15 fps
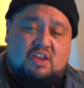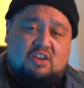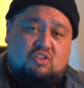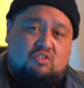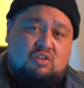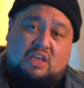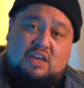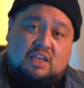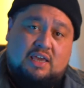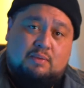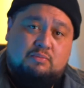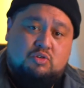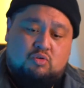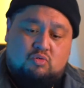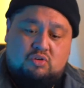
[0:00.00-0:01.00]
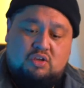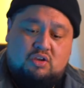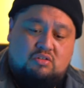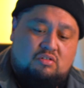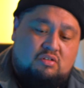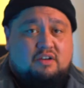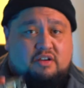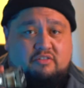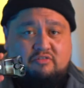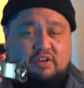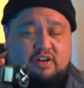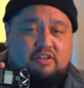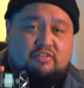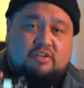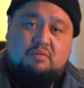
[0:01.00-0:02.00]
and you need to capture audio, I
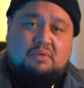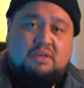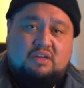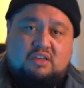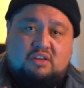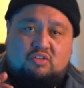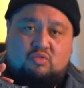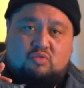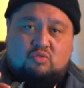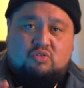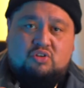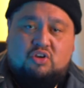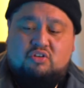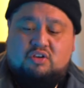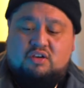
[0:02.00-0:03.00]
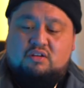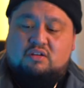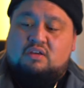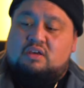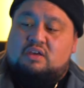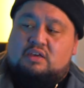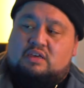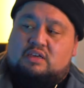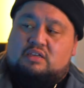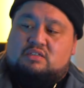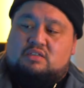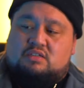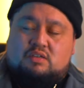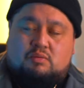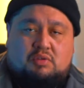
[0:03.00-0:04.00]
really recommend in your audio kit
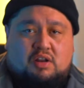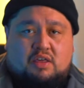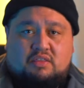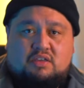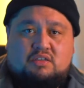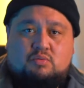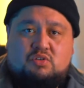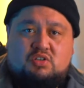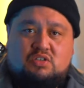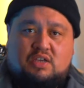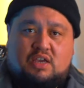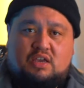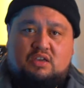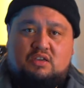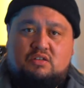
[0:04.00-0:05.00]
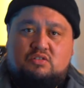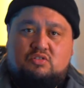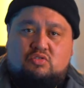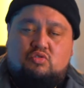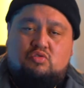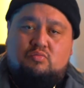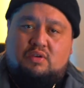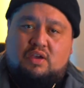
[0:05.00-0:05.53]
is something like this, which is a Zoom